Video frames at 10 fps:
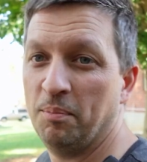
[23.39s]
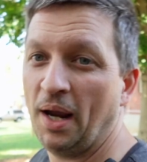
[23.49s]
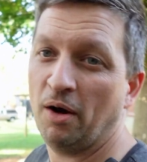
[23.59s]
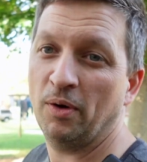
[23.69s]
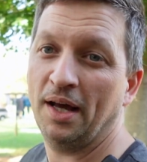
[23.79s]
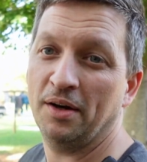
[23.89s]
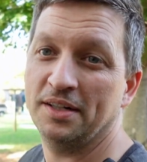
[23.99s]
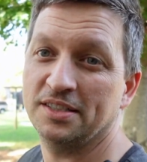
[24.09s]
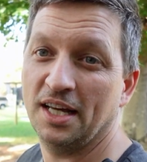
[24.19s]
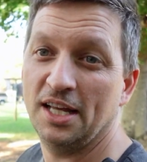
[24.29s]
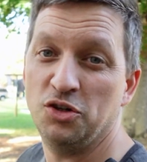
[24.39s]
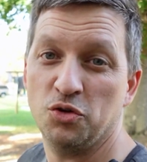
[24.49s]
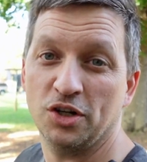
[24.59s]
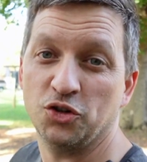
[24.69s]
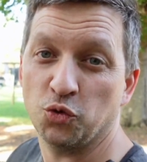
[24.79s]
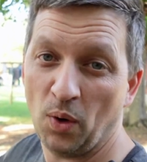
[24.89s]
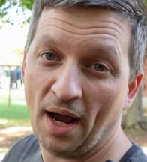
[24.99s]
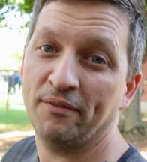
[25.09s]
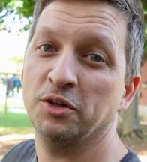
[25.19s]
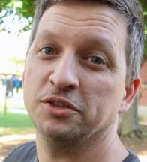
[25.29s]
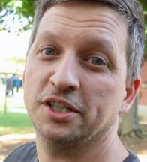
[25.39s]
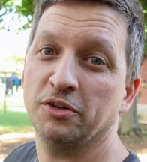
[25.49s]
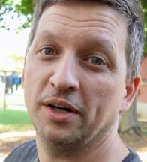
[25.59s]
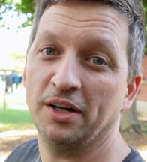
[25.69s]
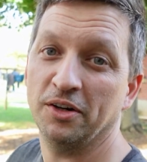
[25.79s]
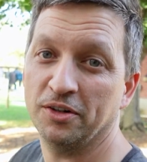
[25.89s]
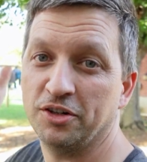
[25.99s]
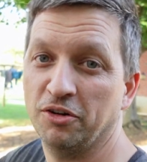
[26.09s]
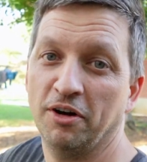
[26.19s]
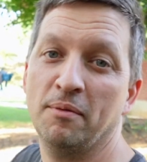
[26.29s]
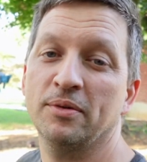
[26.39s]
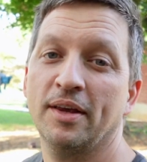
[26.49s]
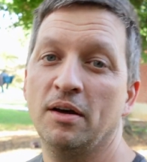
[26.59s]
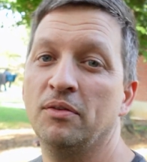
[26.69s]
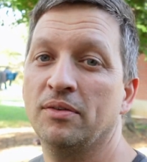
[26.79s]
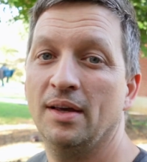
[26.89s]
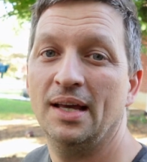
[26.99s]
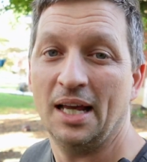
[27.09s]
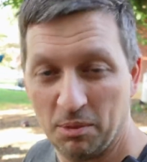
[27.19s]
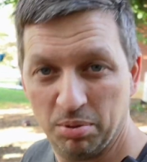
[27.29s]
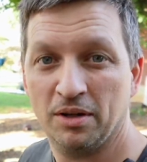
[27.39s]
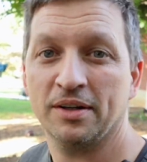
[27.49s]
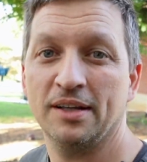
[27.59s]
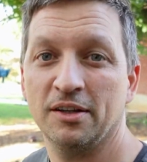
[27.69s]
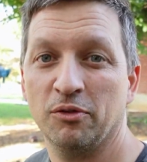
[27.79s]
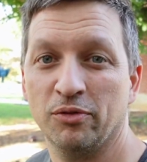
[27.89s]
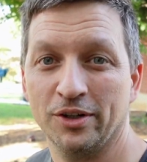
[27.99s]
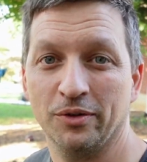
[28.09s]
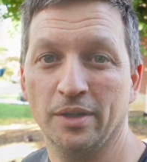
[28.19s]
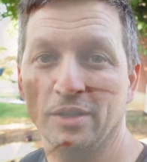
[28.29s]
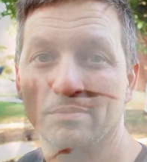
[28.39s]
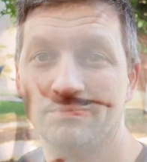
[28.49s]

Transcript: a power outage and you could drive your generator to your neighbor's house and plug in their refrigerator.